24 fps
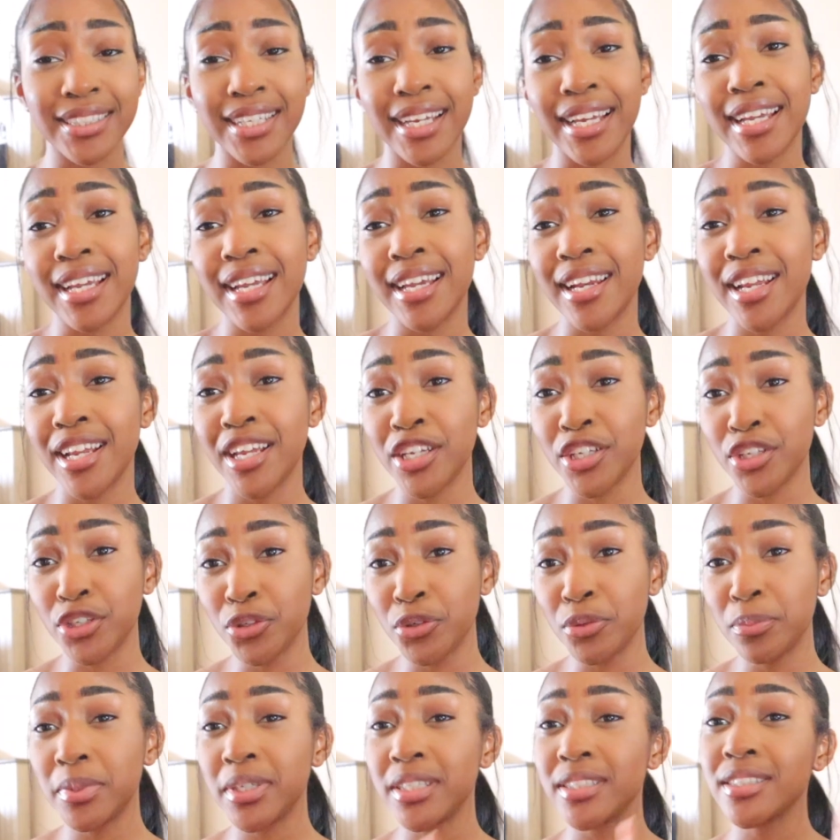Like, it ain't
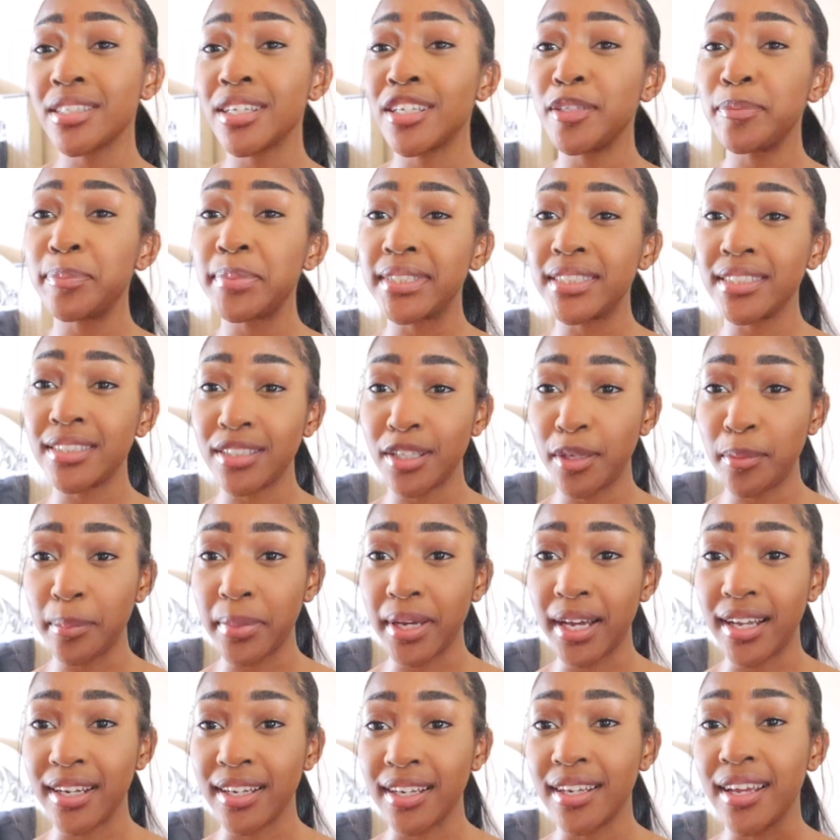you, but it's gonna be
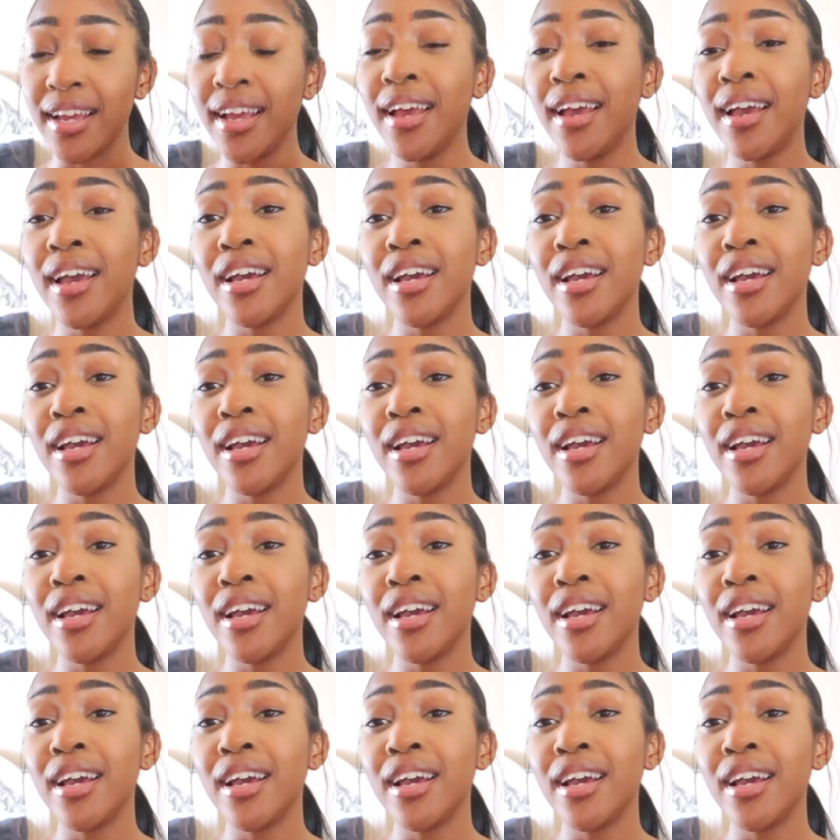somebody.